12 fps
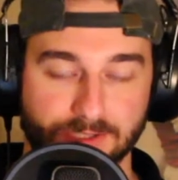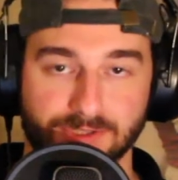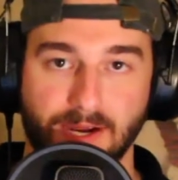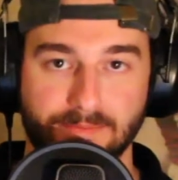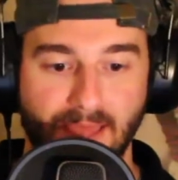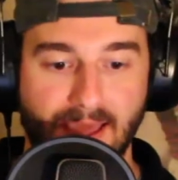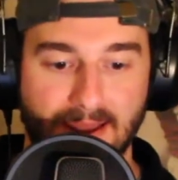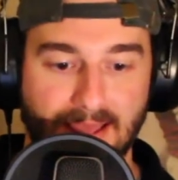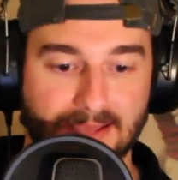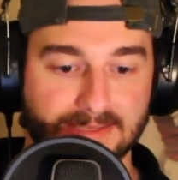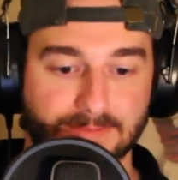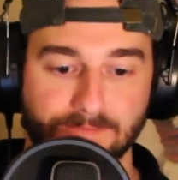described that
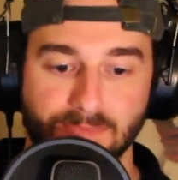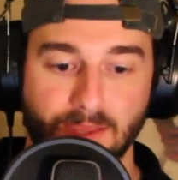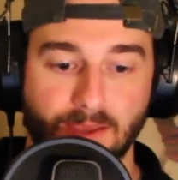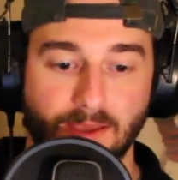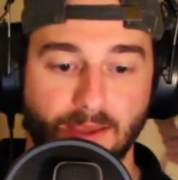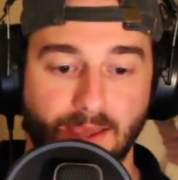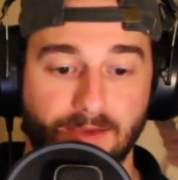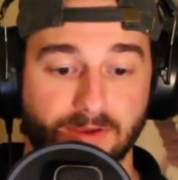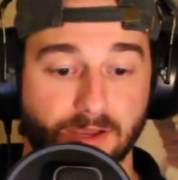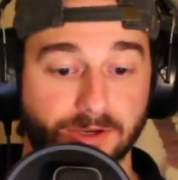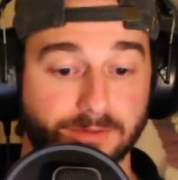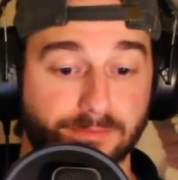as having
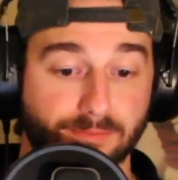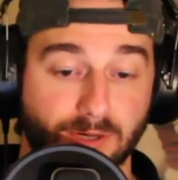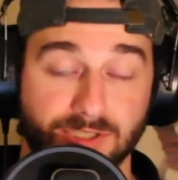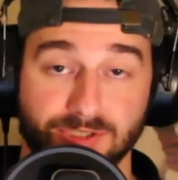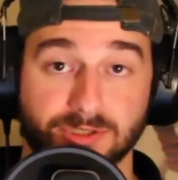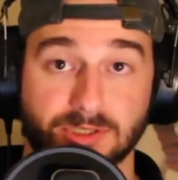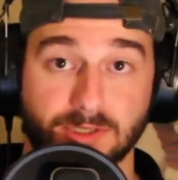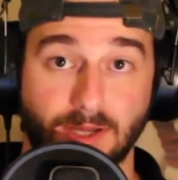a good pressured